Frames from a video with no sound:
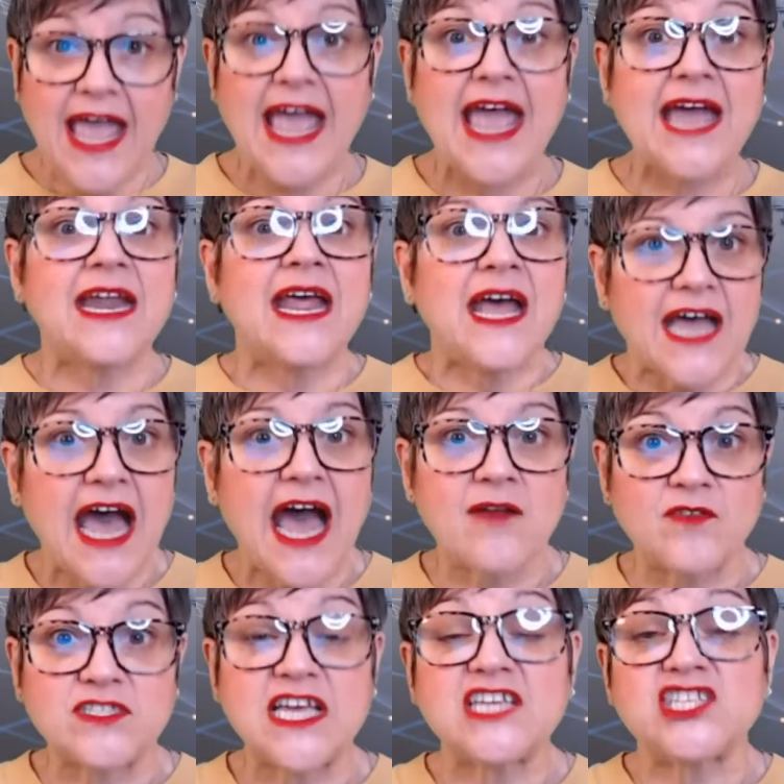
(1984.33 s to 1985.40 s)
and
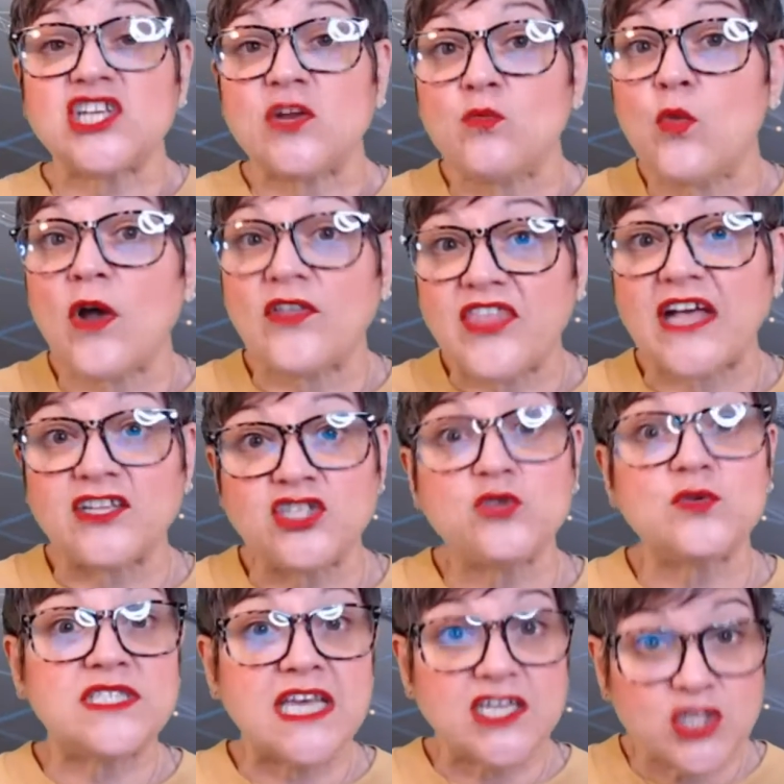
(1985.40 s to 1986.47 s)
conversation. And what they'll
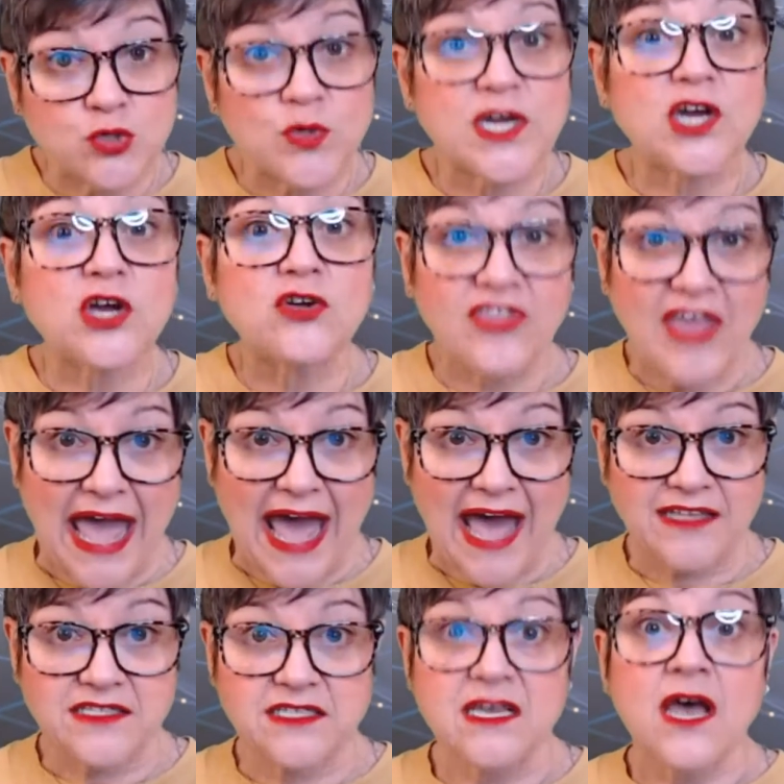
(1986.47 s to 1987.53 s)
do is they trigger
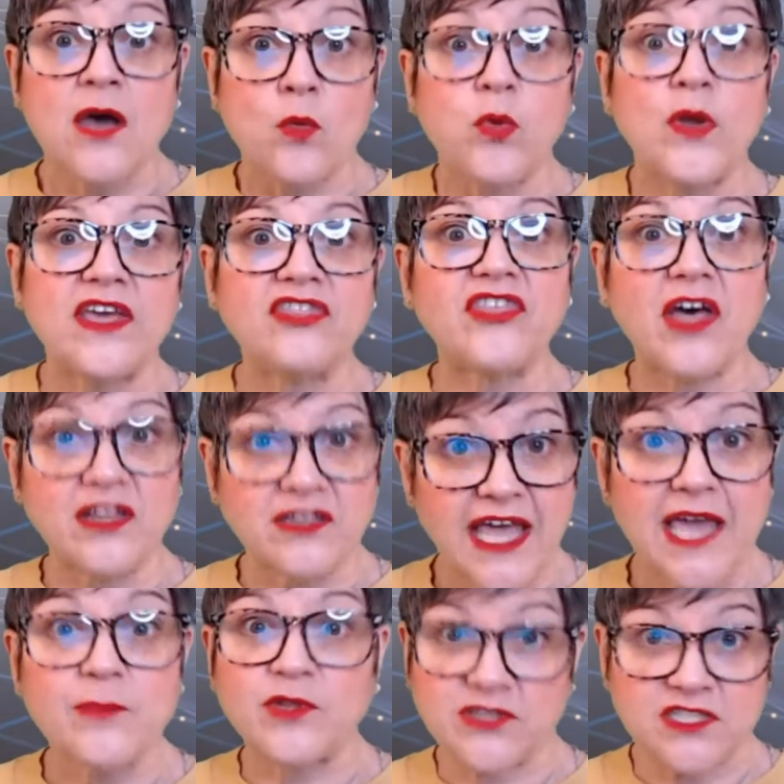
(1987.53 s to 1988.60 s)
that with a
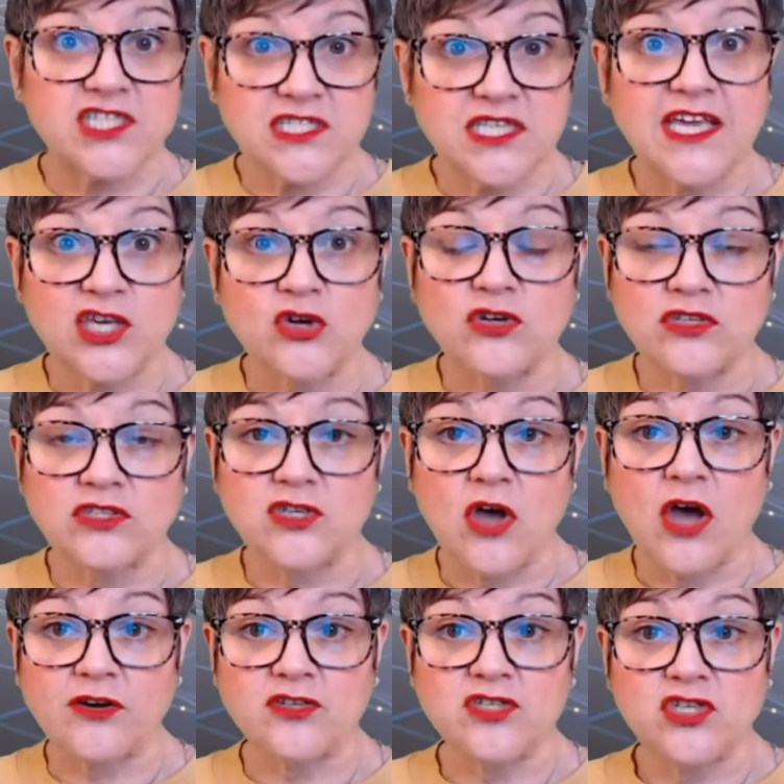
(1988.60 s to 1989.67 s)
label, just like your
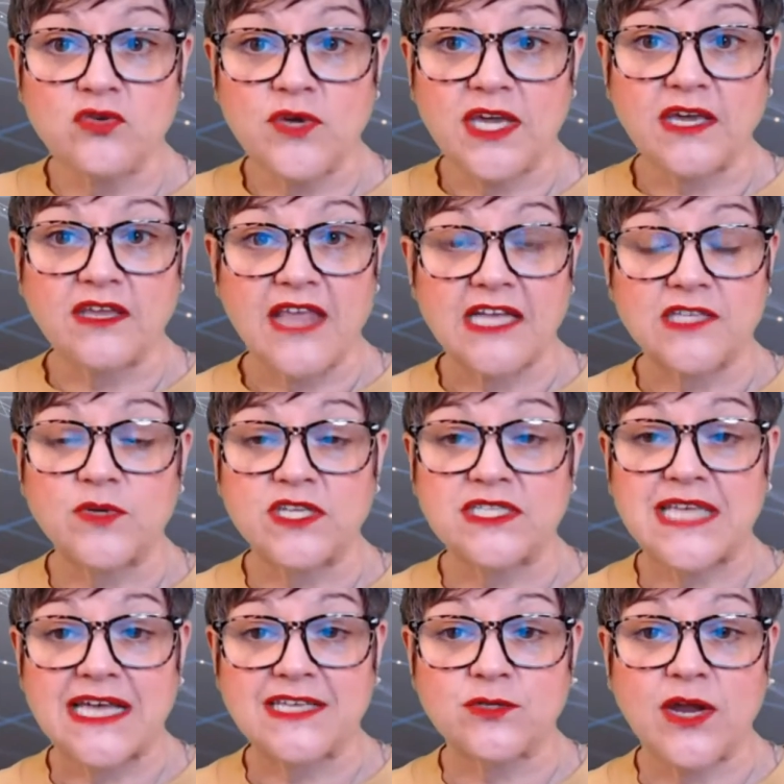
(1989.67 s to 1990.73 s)
daughter's doing. That's what
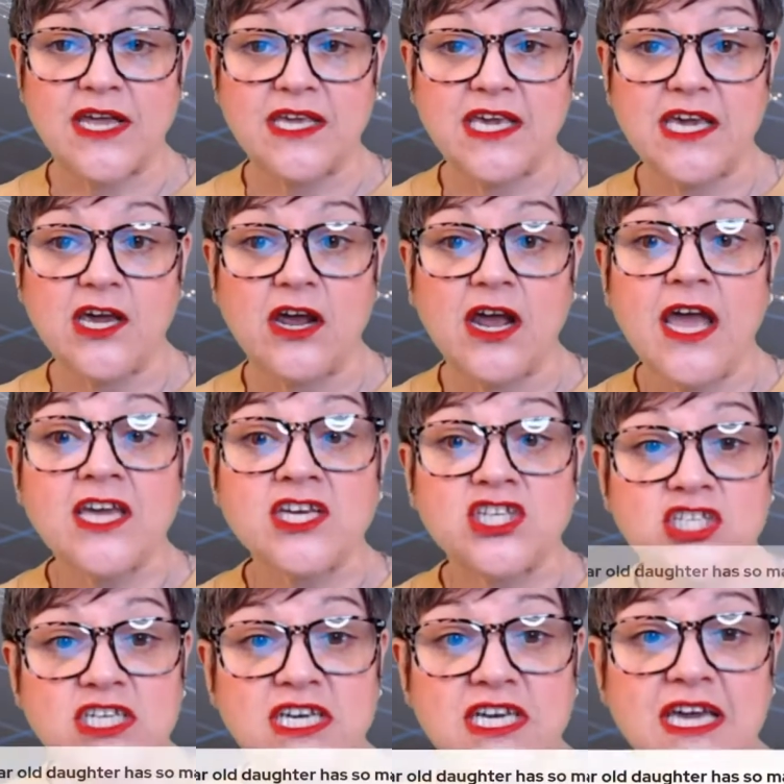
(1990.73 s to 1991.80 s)
it says right here.
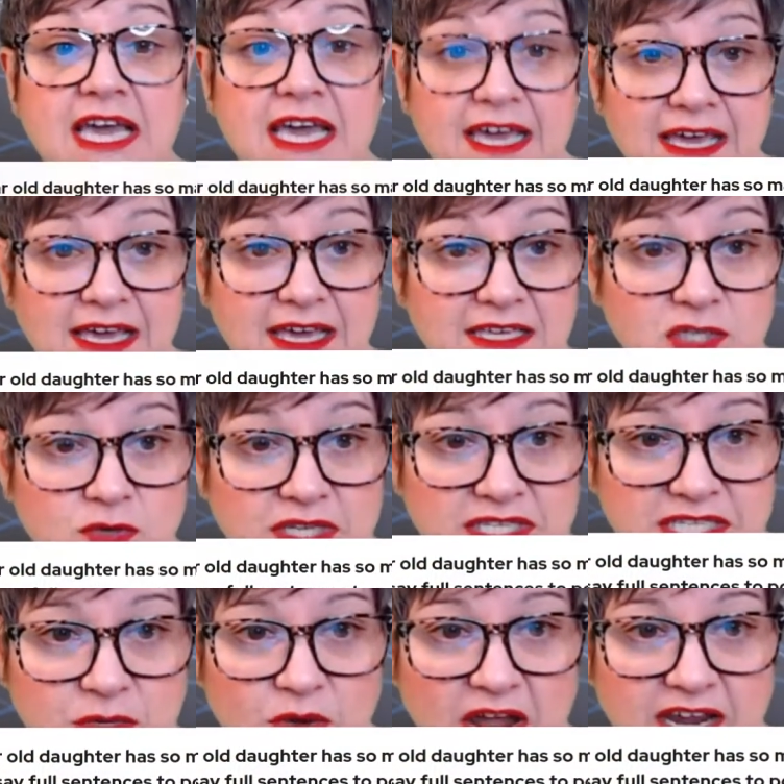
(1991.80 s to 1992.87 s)
She is, you
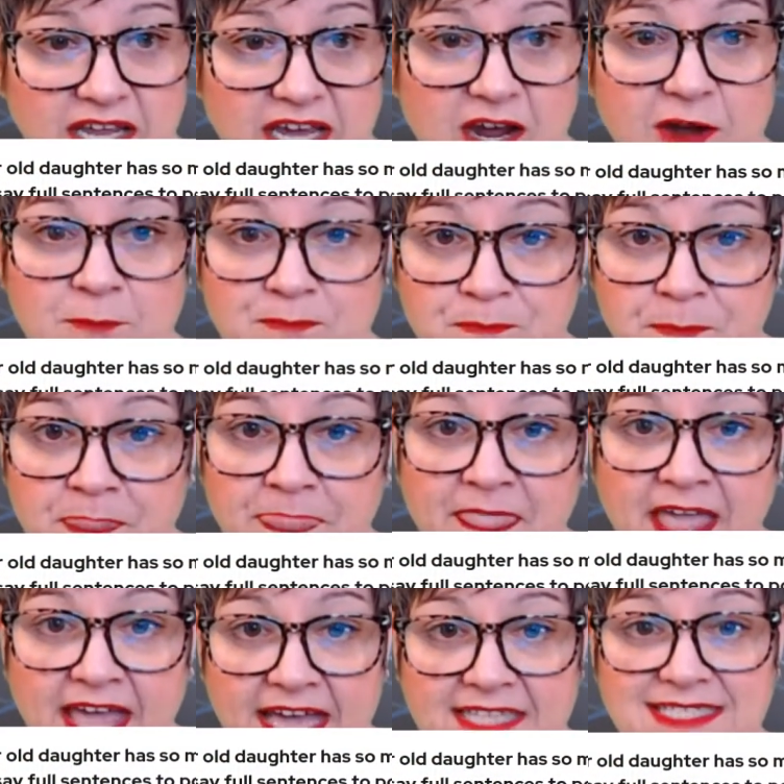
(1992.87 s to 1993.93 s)
can see right here,
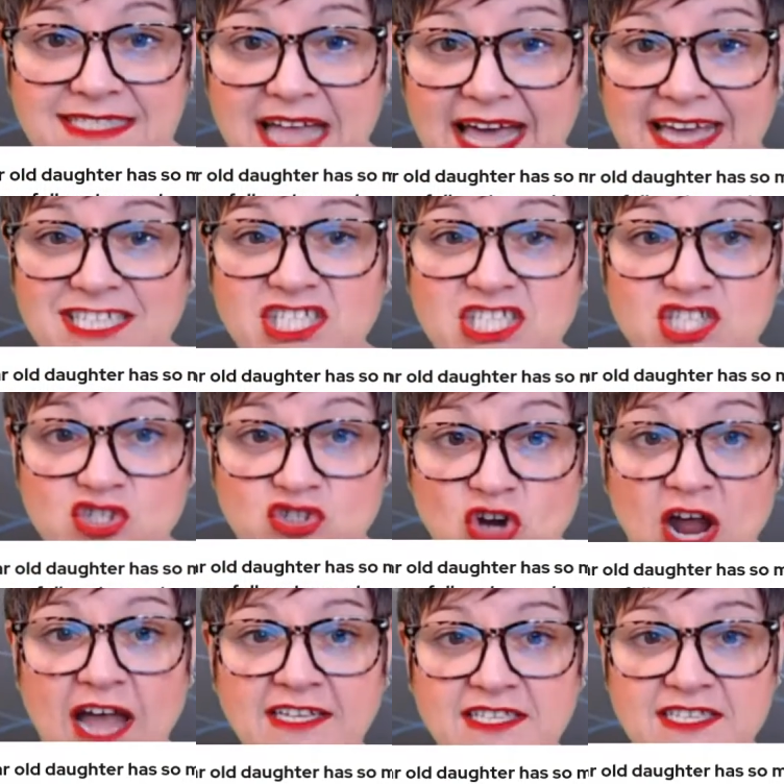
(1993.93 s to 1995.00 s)
it's like she's
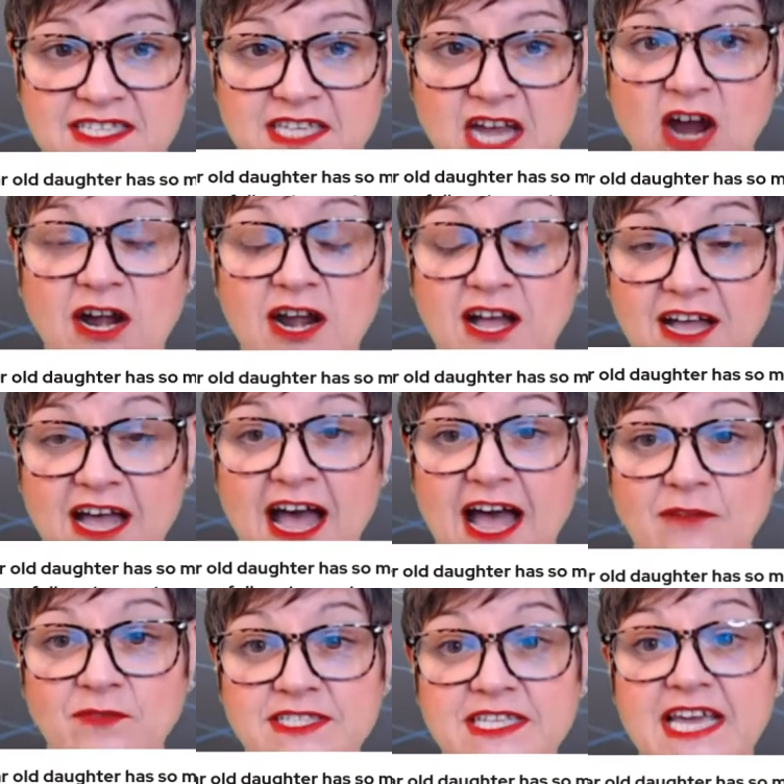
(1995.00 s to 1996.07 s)
trying to start a
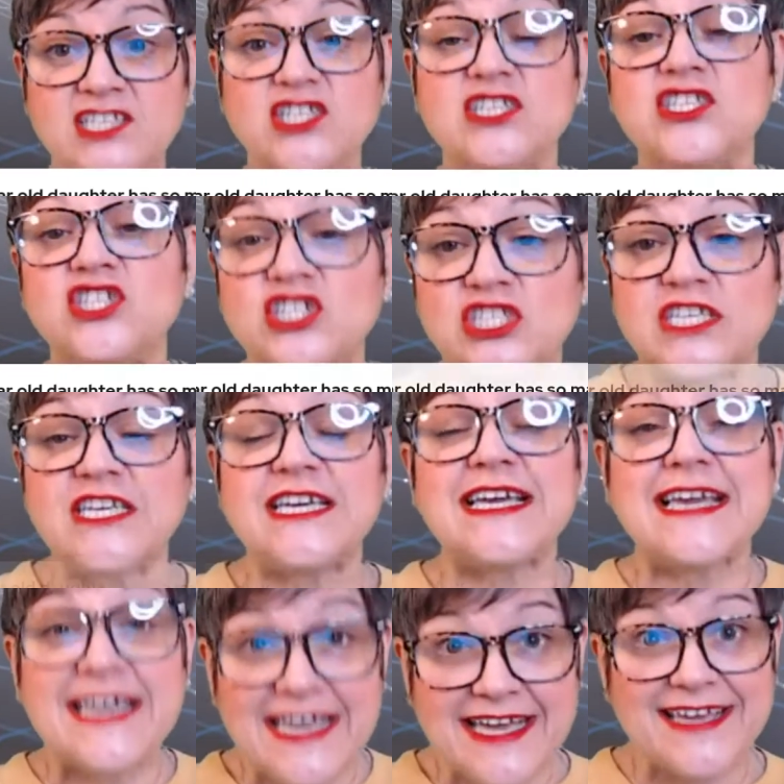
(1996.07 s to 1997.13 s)
conversation.
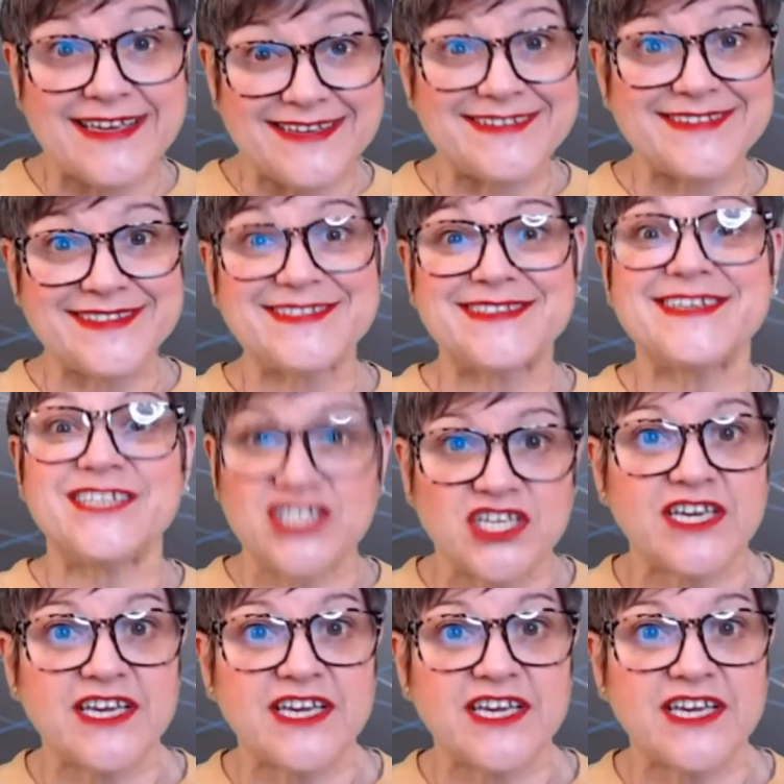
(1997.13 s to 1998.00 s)
She is